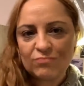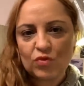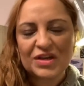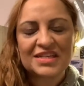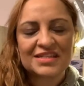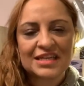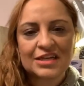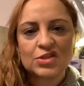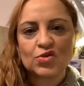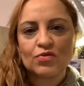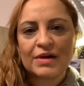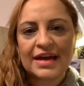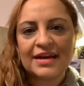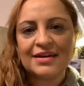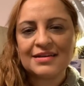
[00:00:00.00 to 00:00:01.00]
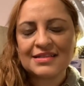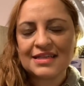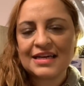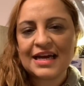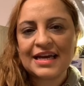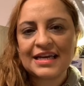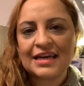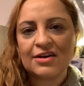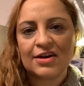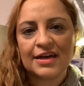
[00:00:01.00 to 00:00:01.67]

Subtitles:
reached out to Ray and I said, hey, can